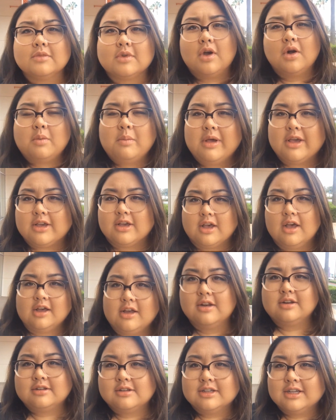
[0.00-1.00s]
Oh my
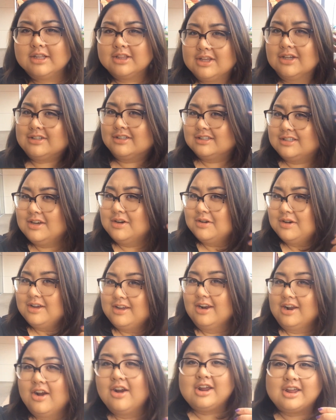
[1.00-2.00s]
god, it looks so
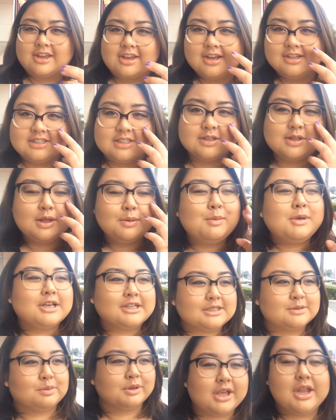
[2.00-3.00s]
good. Alright guys, so let me
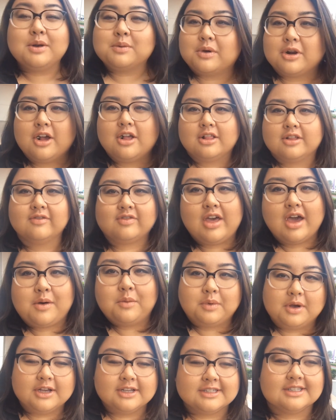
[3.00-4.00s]
explain what all of
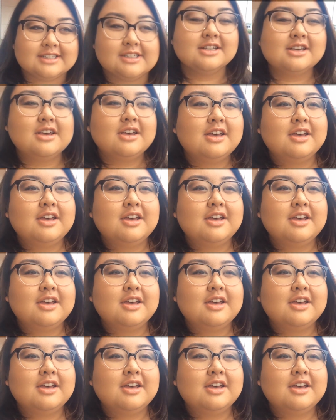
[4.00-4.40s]
that was.